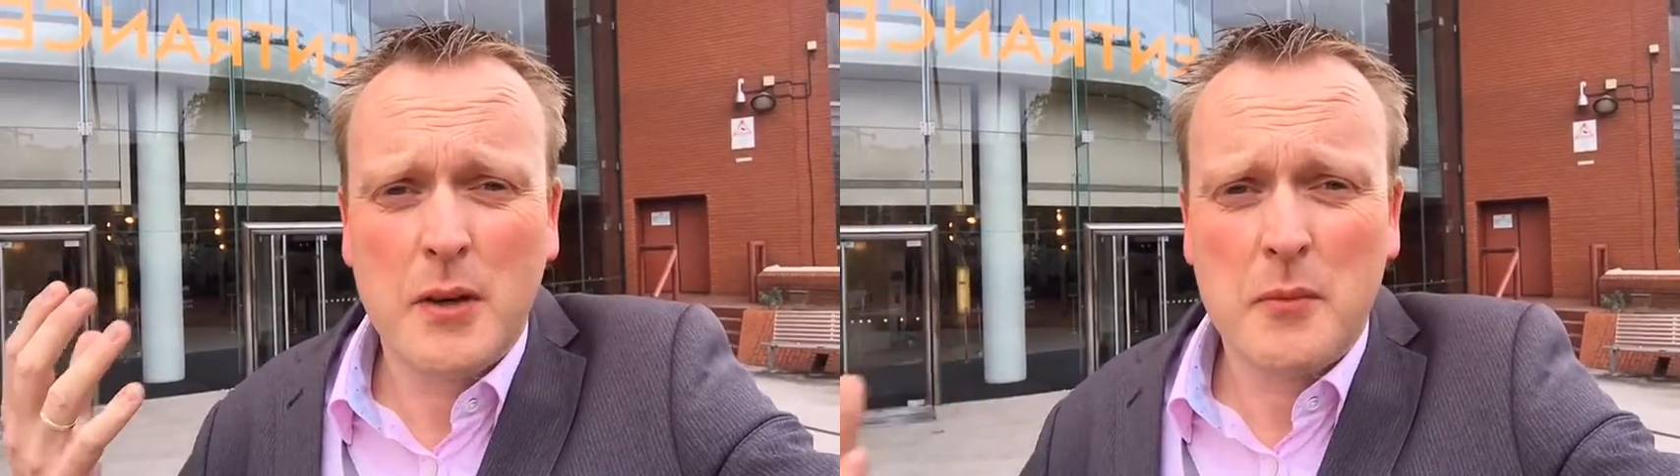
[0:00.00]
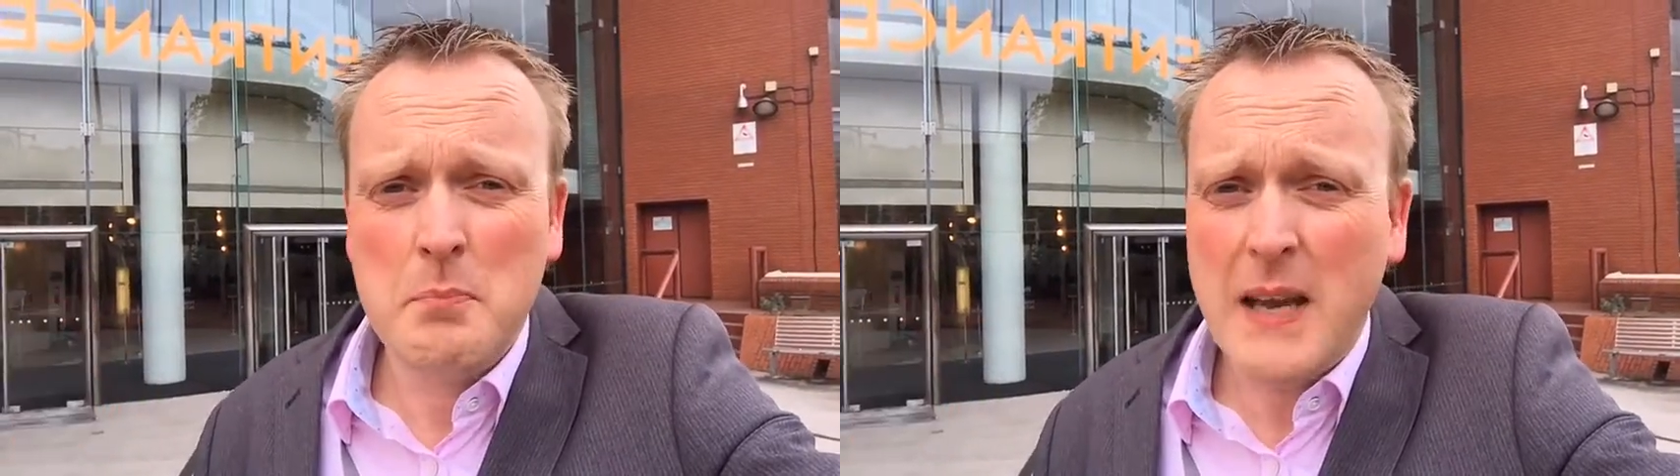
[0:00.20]

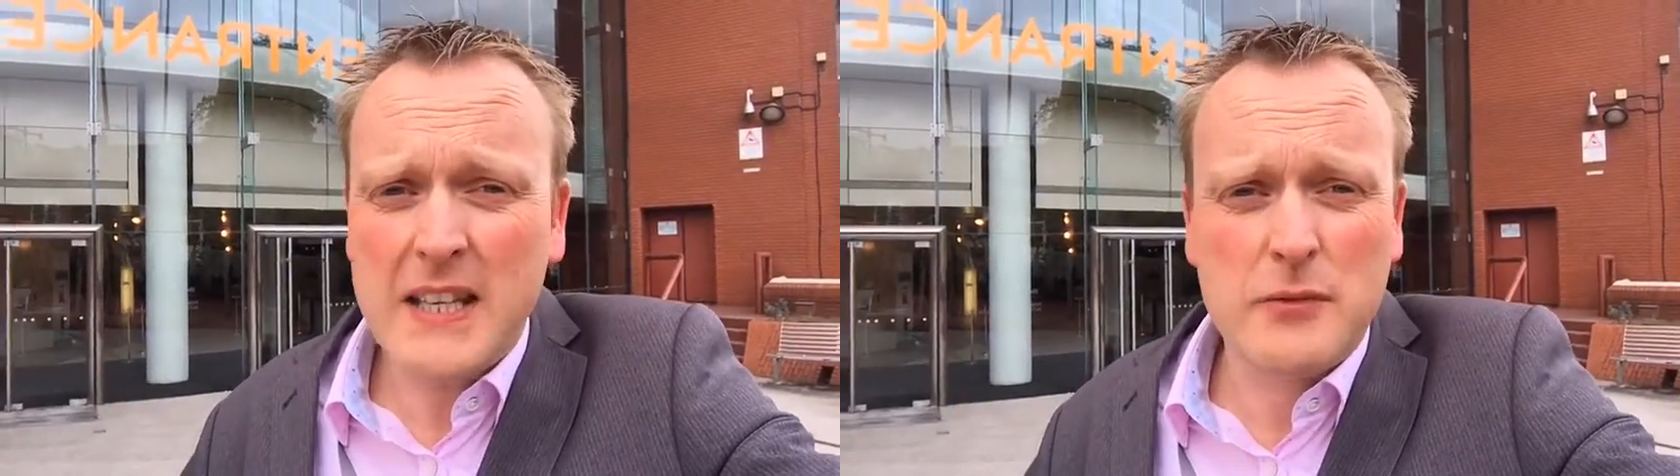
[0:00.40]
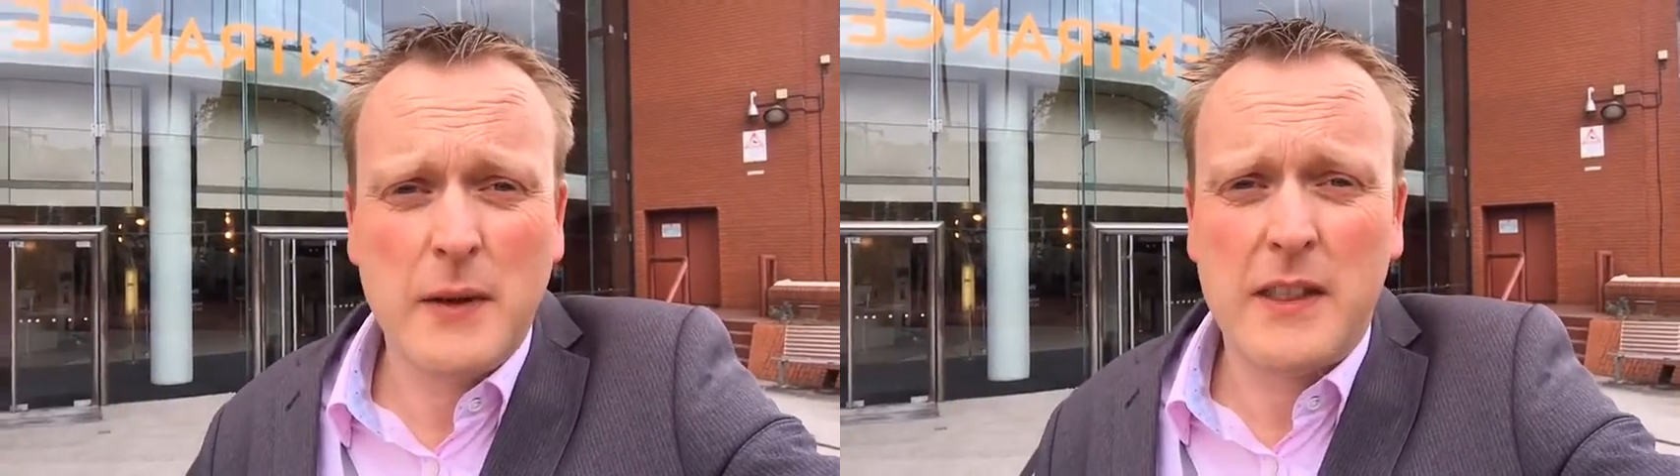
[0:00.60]

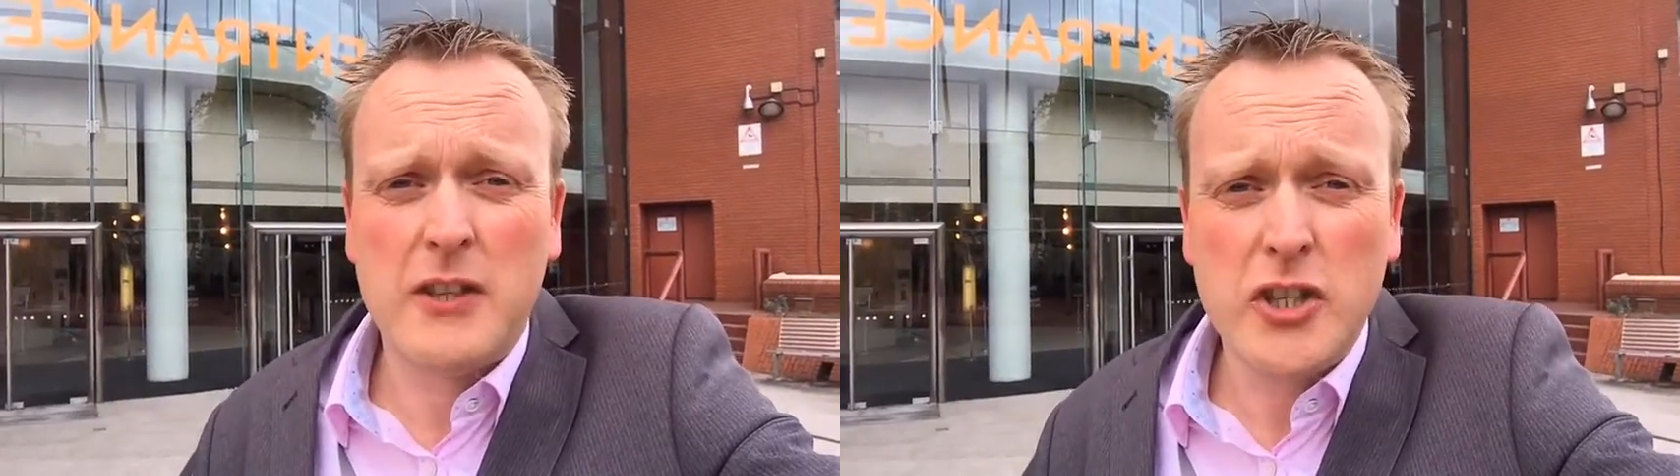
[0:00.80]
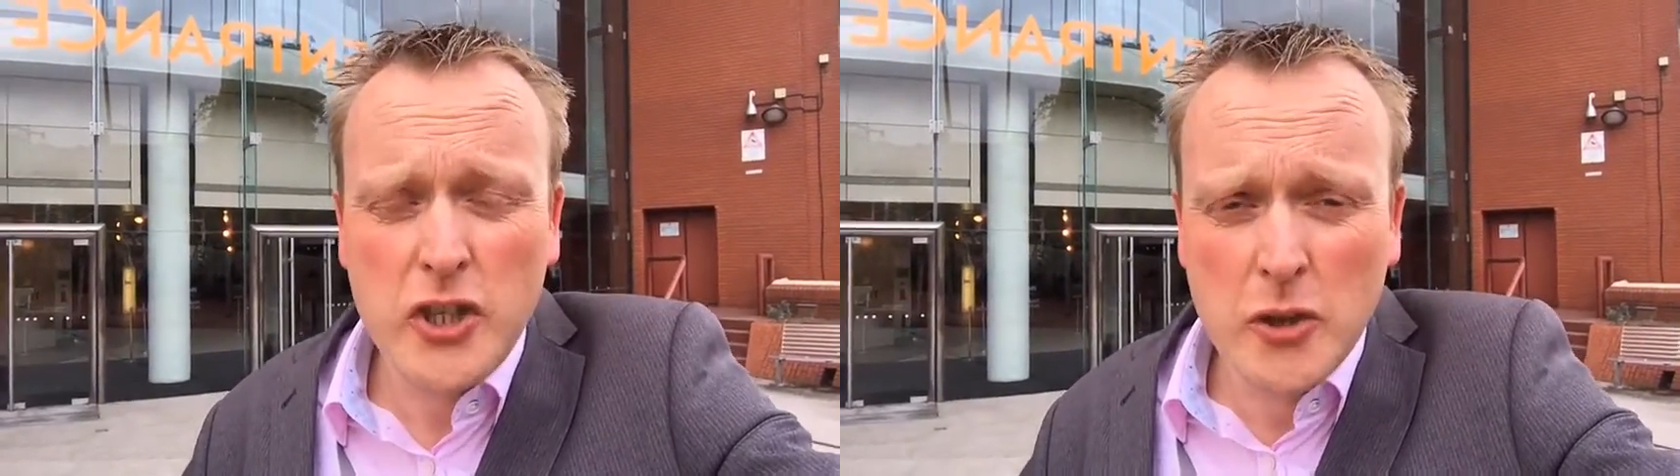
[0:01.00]
mixed with
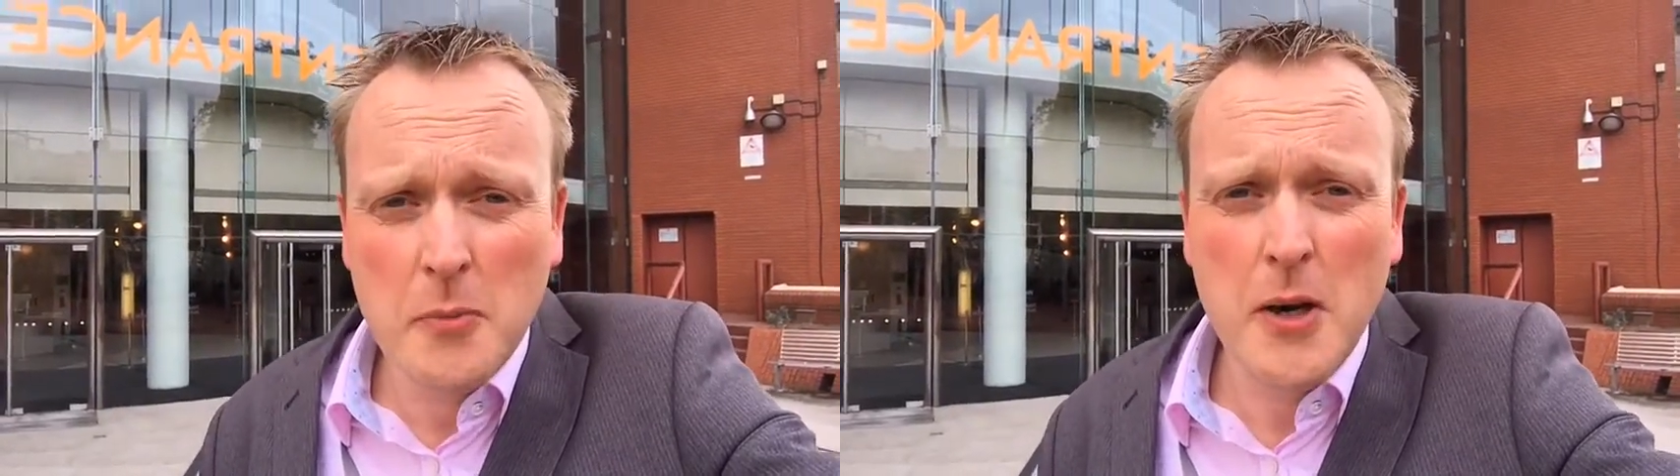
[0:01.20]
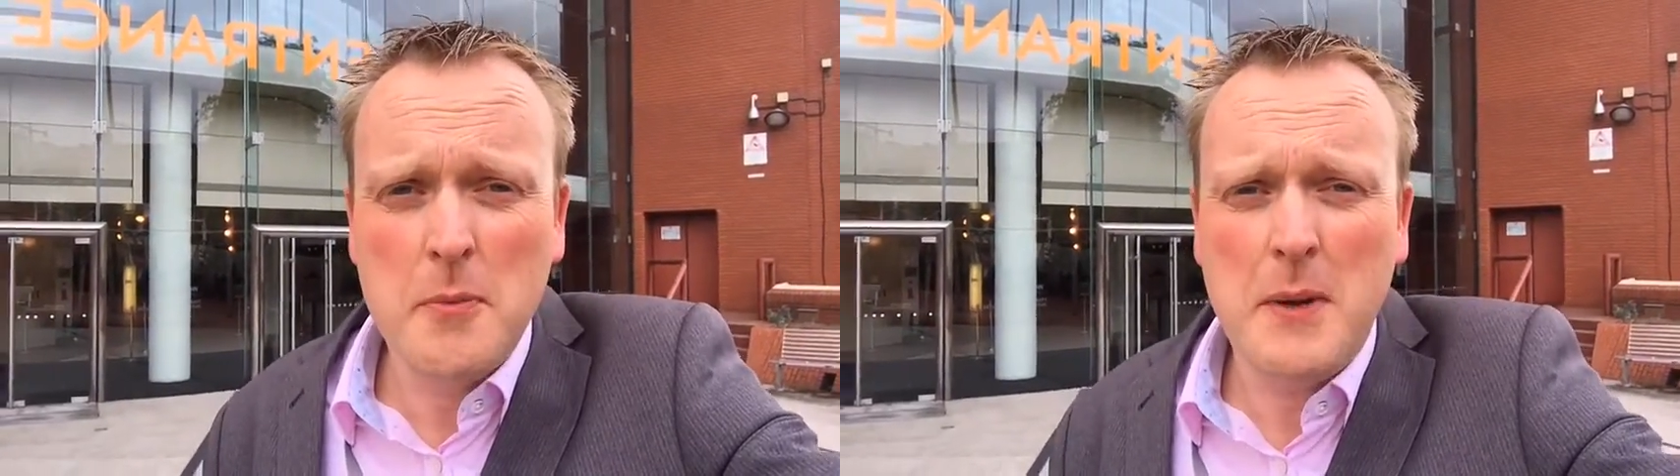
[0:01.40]
humor,